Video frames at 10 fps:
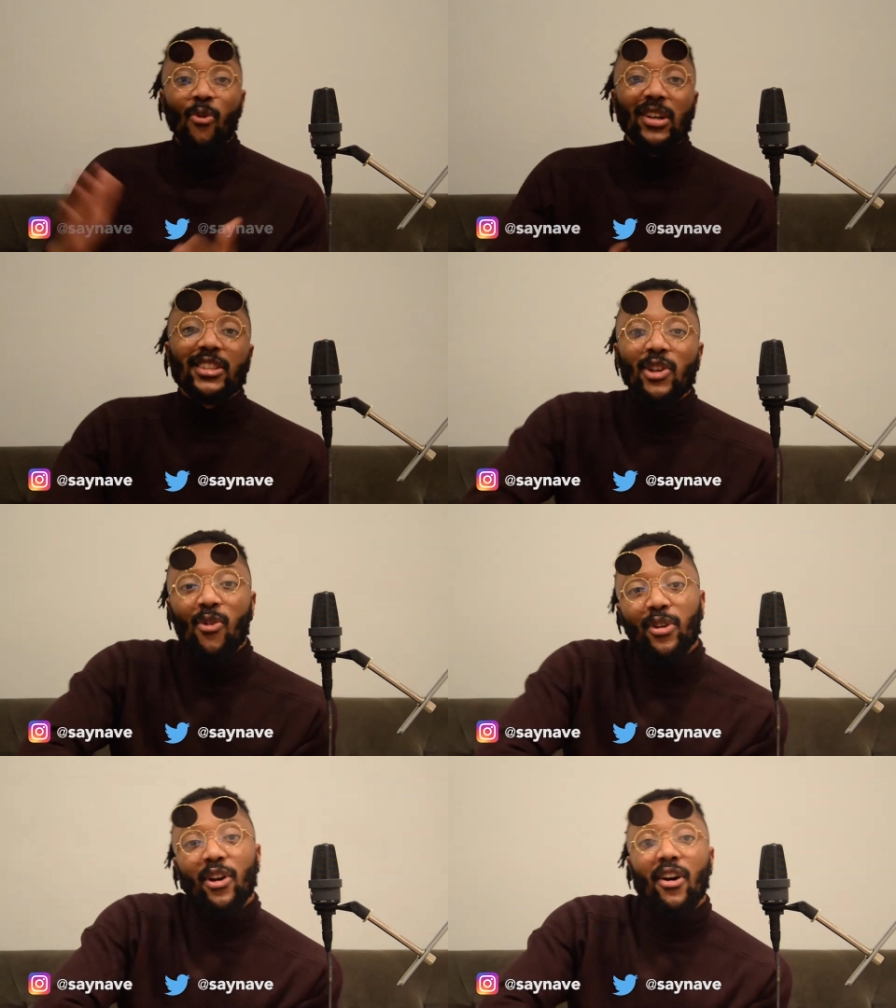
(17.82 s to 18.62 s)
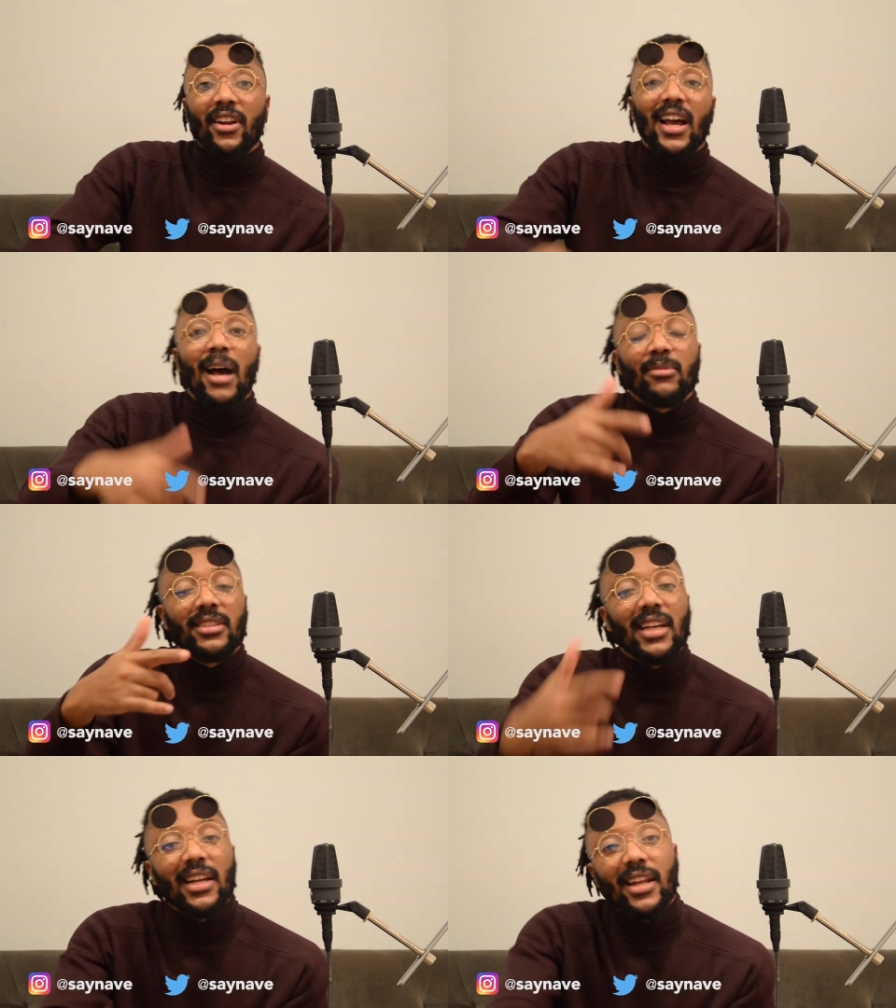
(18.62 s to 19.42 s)
What's going on? I'm
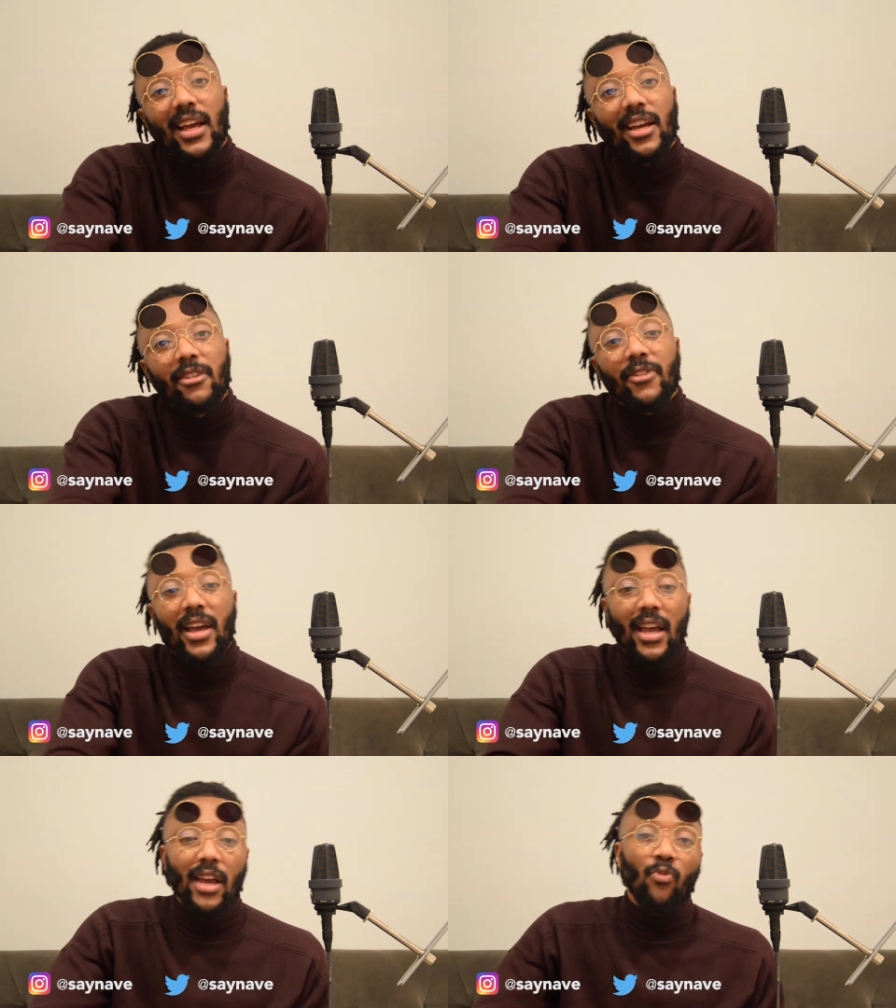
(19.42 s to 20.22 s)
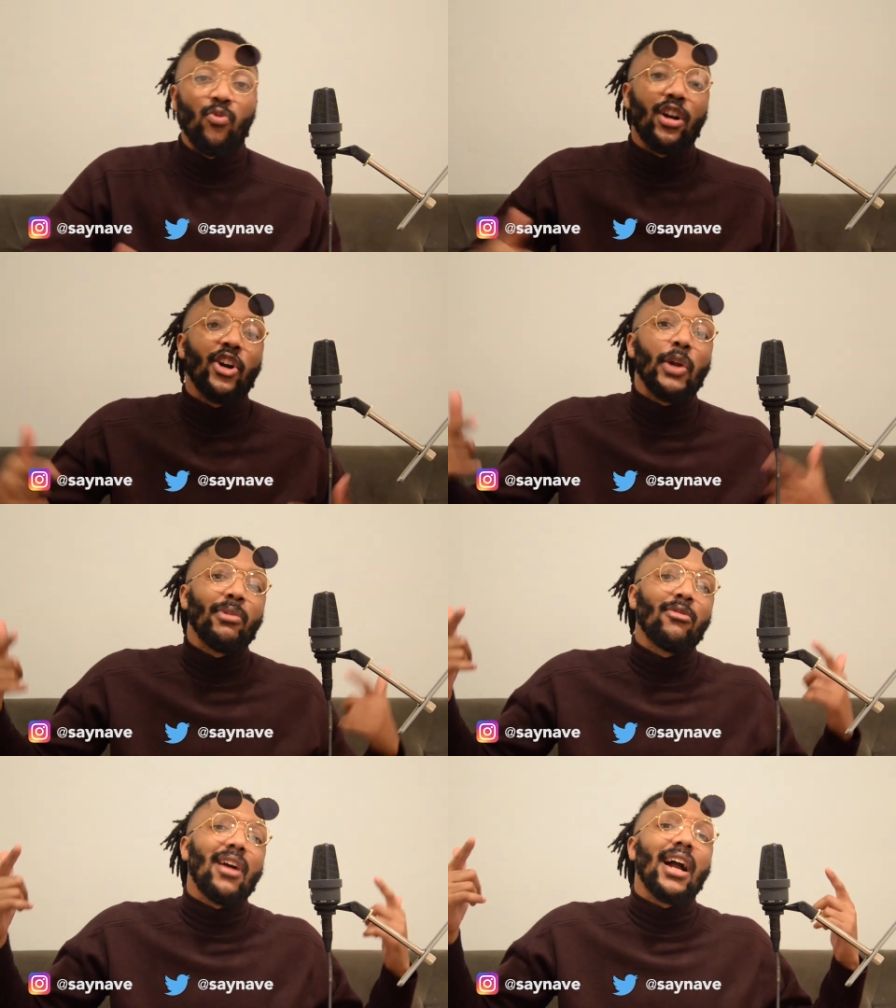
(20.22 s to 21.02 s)
Saynave, and we're gonna
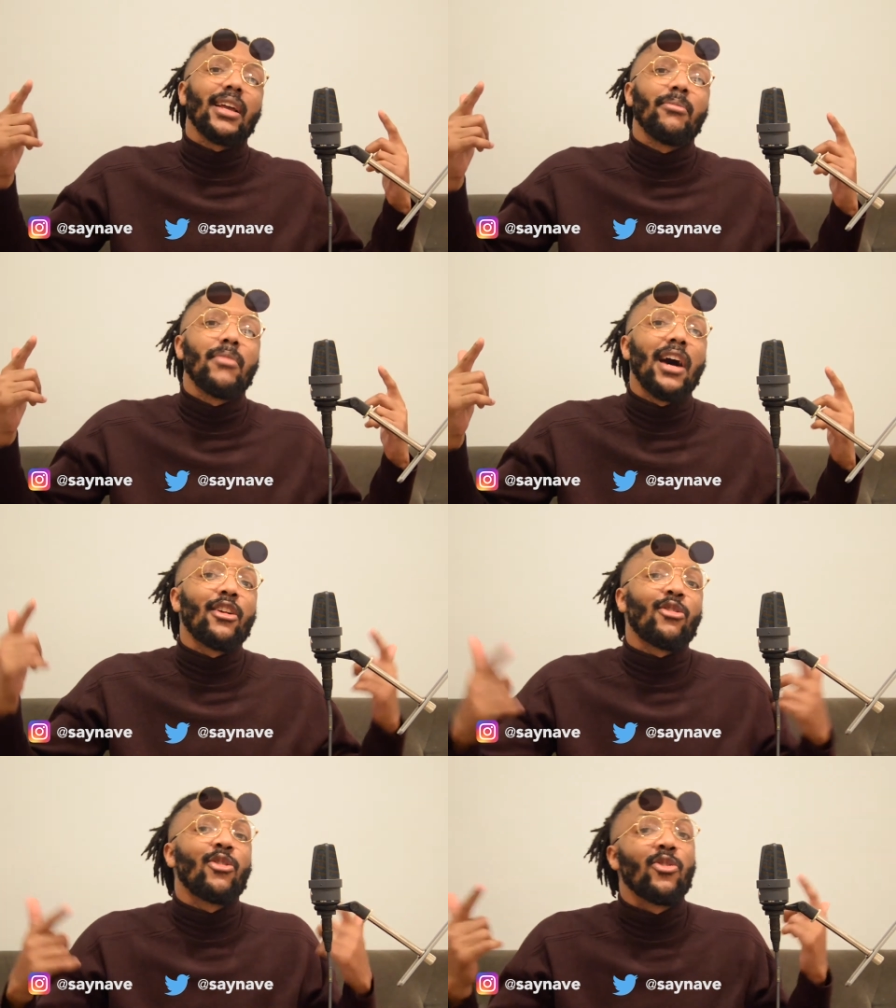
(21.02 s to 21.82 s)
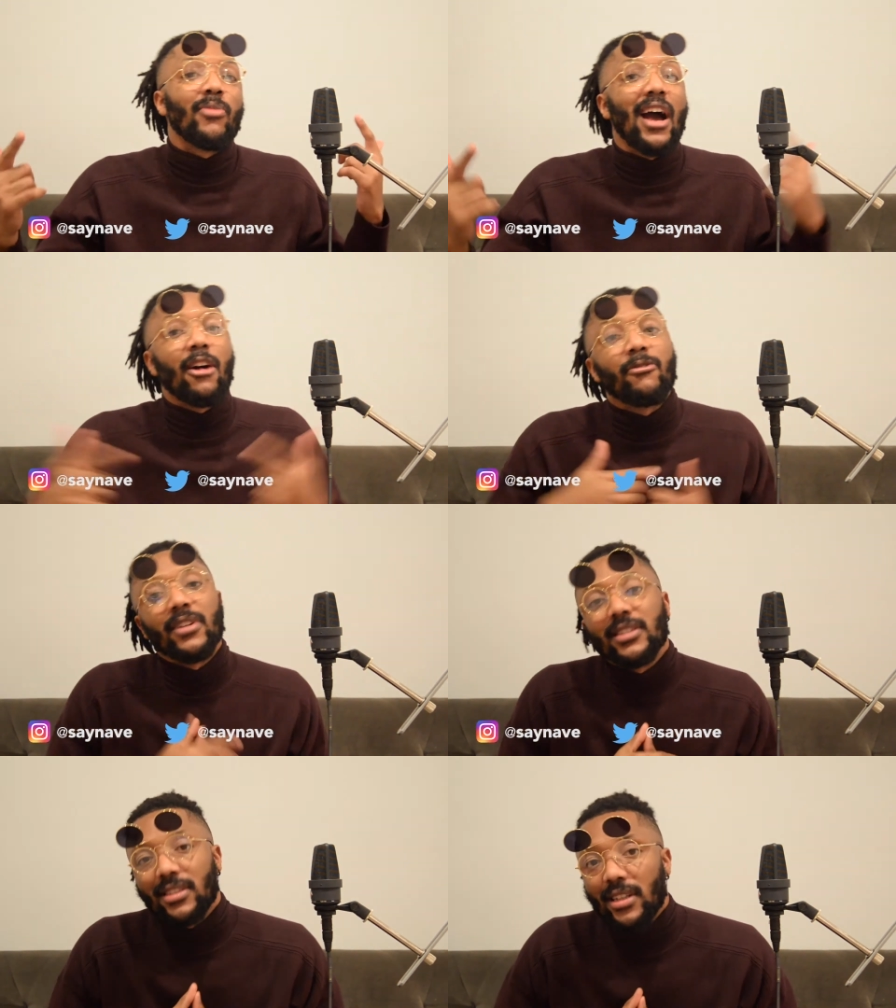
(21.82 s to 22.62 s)
be rocking monochrome
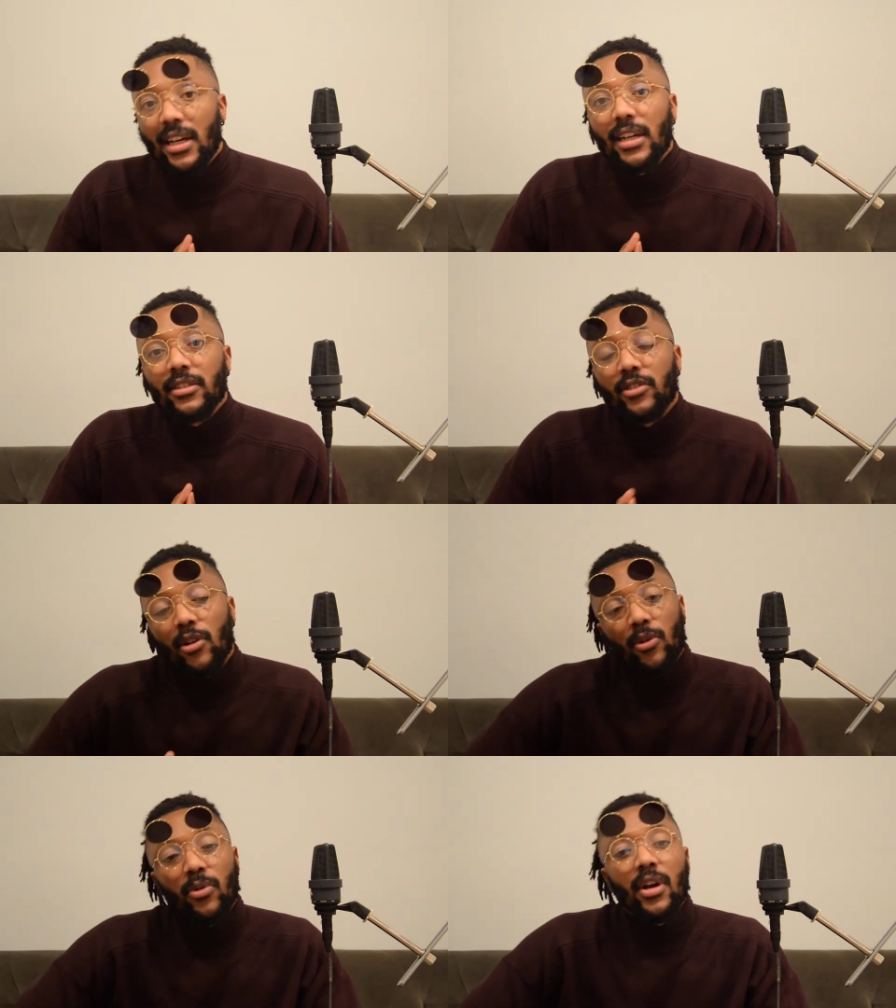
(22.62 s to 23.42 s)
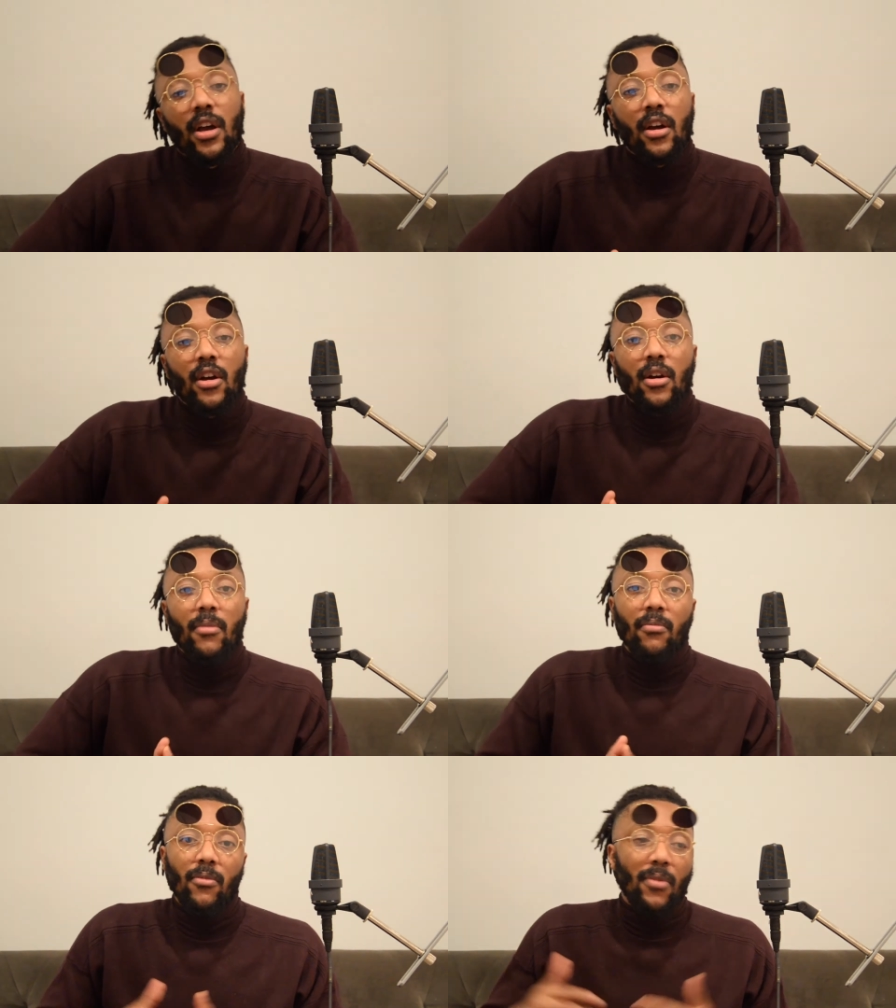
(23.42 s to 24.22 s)
outfits today. So
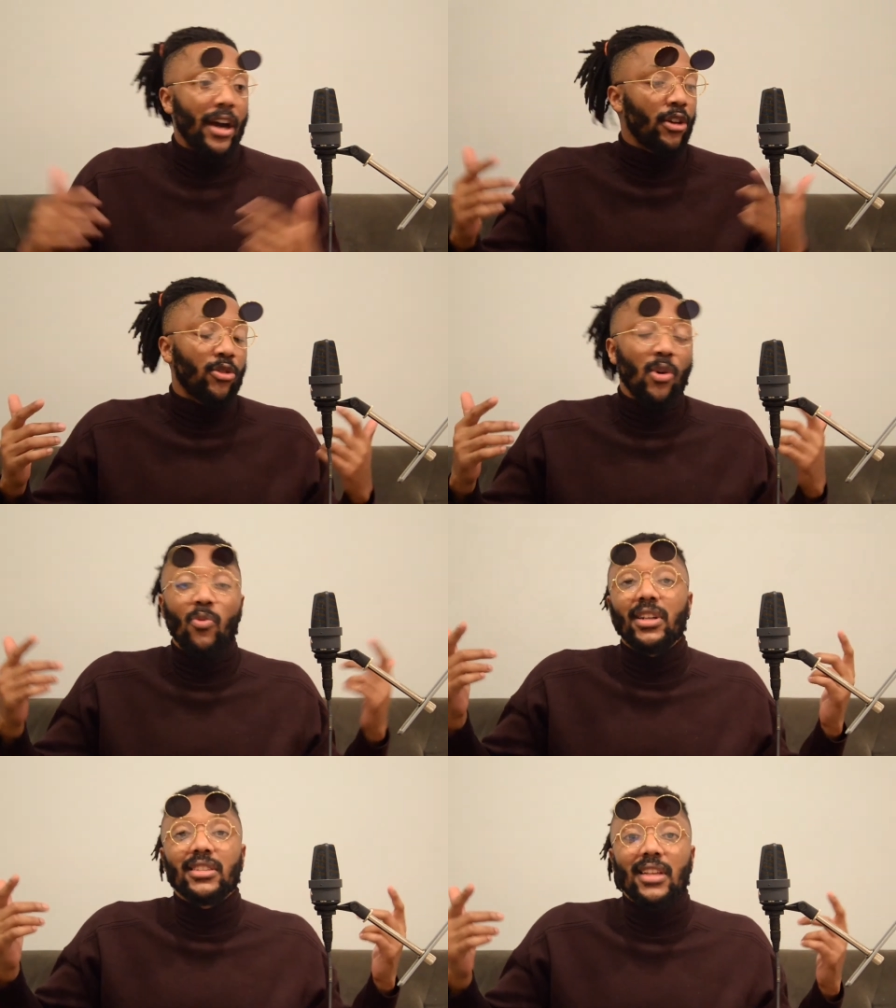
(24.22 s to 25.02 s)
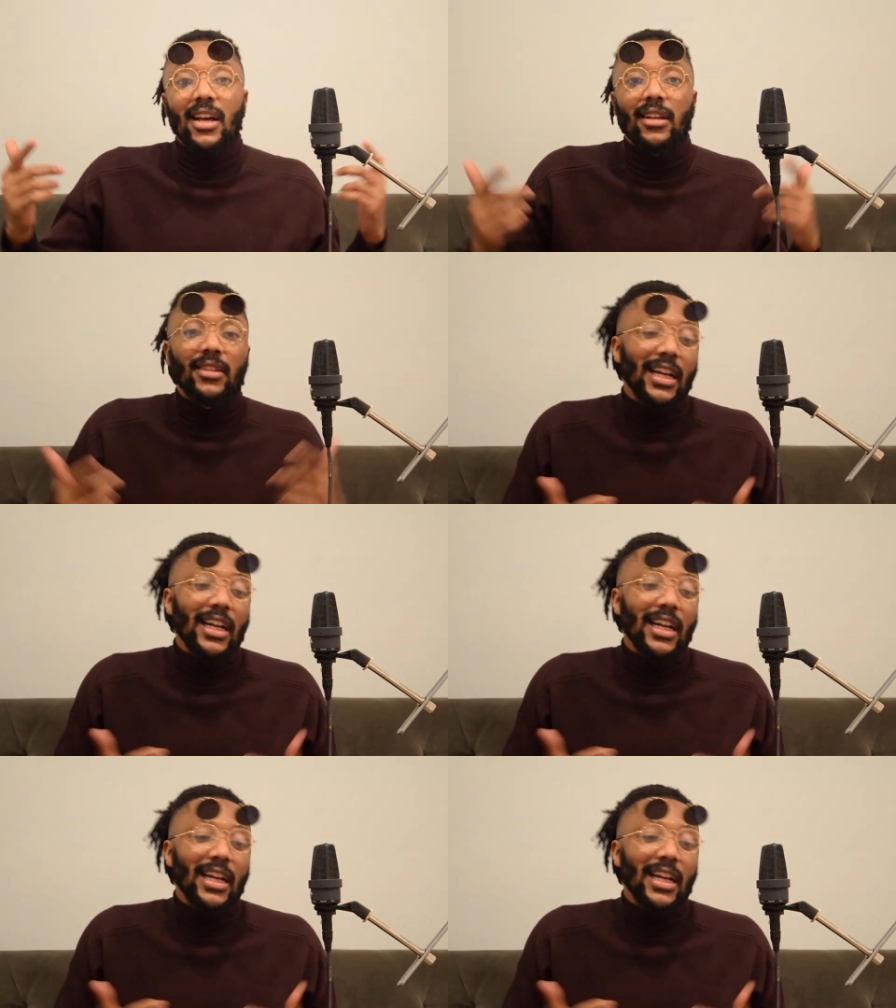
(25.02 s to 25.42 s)
monochrome, what is that?